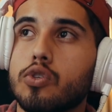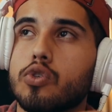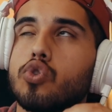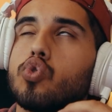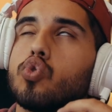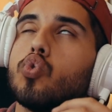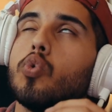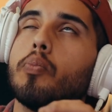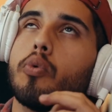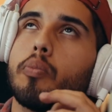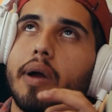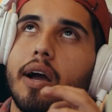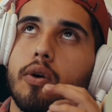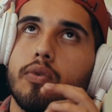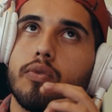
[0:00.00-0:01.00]
are super
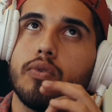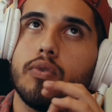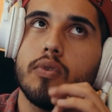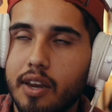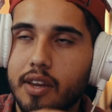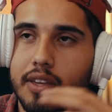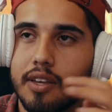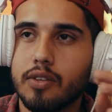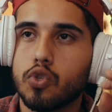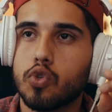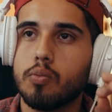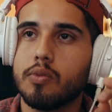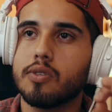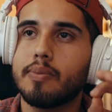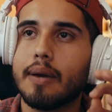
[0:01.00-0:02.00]
powerful. Any
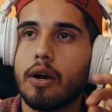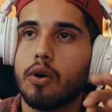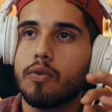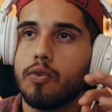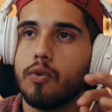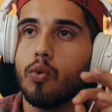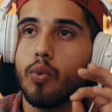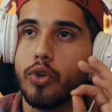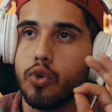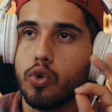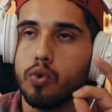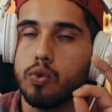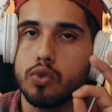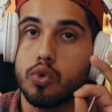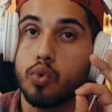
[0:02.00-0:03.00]
instrument is powerful when
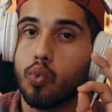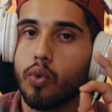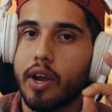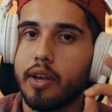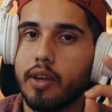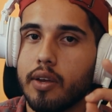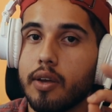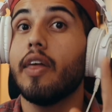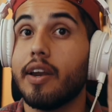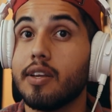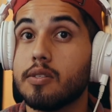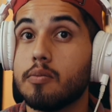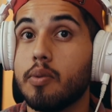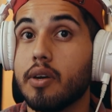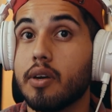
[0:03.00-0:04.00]
used right. That
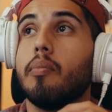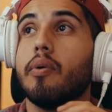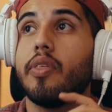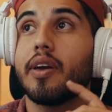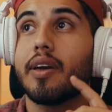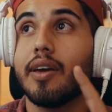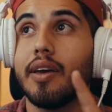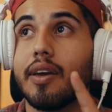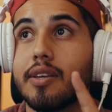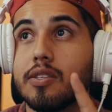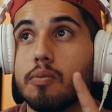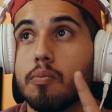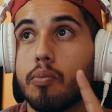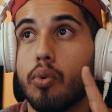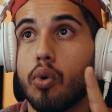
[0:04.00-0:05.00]
is big. But the kick is
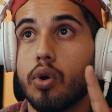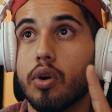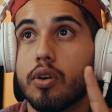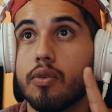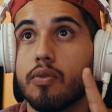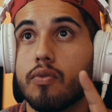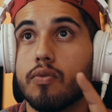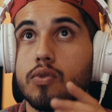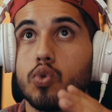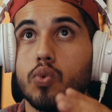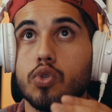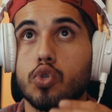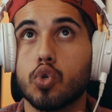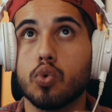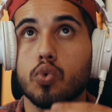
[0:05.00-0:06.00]
important to
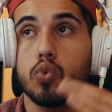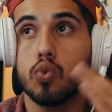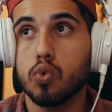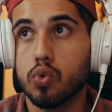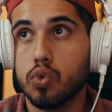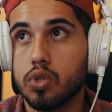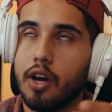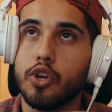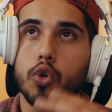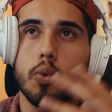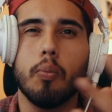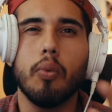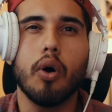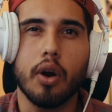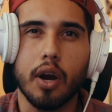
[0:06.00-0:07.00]
introduce a new
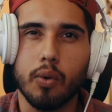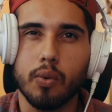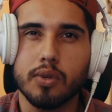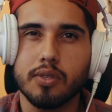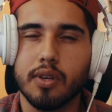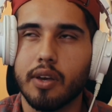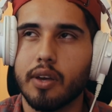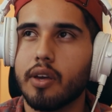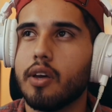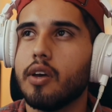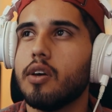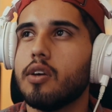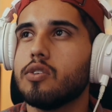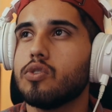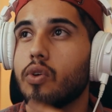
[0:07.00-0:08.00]
bar, I would say.
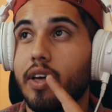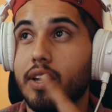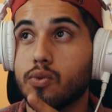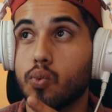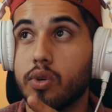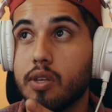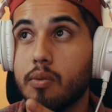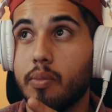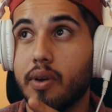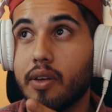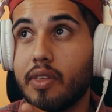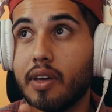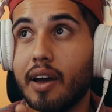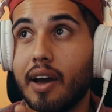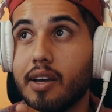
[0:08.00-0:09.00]
So that's really big
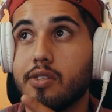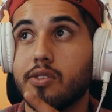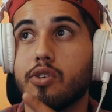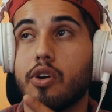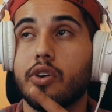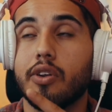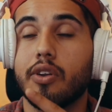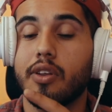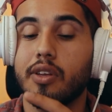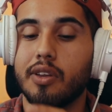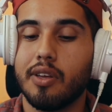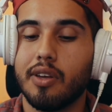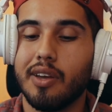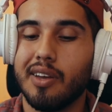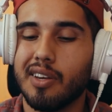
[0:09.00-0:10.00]
that I started it
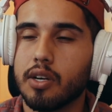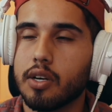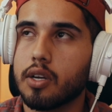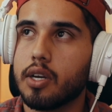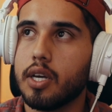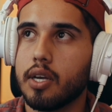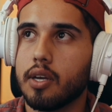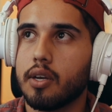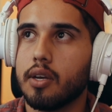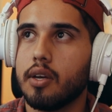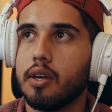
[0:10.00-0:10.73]
in a kick.